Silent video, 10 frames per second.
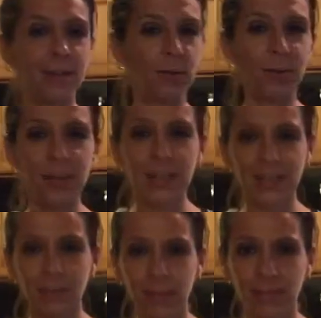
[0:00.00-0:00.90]
So
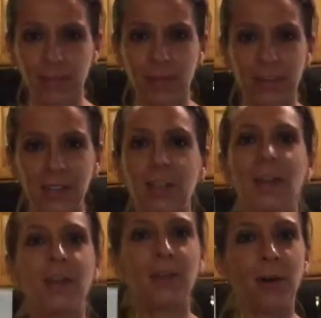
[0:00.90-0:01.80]
please, please, please
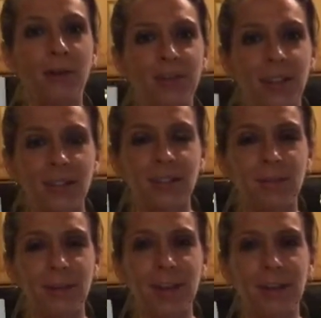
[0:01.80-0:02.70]
go and check this
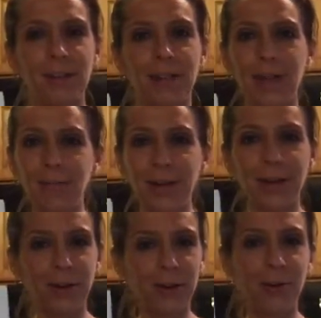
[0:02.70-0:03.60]
book out of your library or